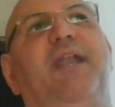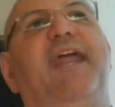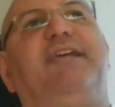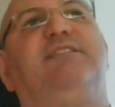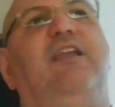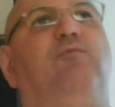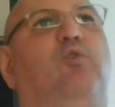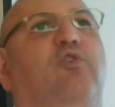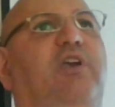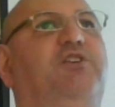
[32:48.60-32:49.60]
a next
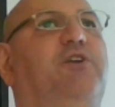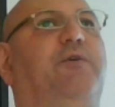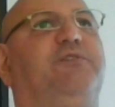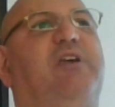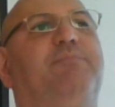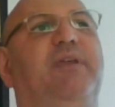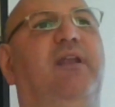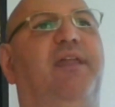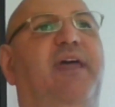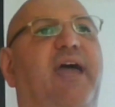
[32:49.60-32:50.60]
level Christian or something
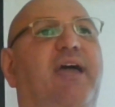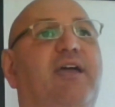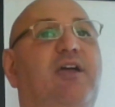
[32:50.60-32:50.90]
like that.